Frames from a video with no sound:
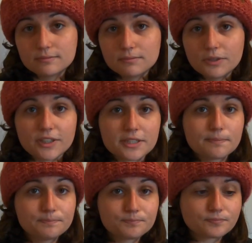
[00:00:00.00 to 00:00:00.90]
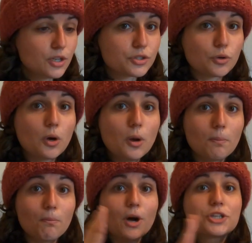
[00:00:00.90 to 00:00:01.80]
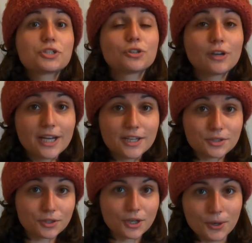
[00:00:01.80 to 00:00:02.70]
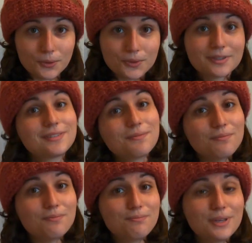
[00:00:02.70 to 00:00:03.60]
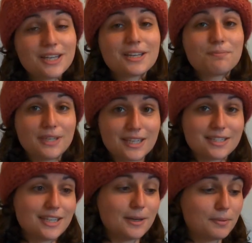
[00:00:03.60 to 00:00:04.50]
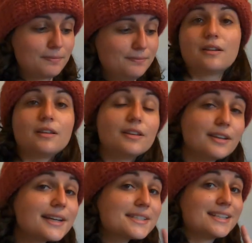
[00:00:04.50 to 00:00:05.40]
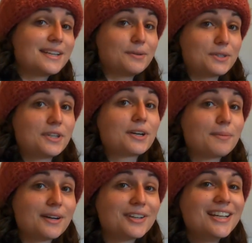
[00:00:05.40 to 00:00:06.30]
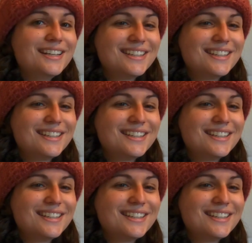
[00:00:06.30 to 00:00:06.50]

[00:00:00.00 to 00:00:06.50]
Perfect. So modularize your code. Big, big tip. Next thing I want to talk about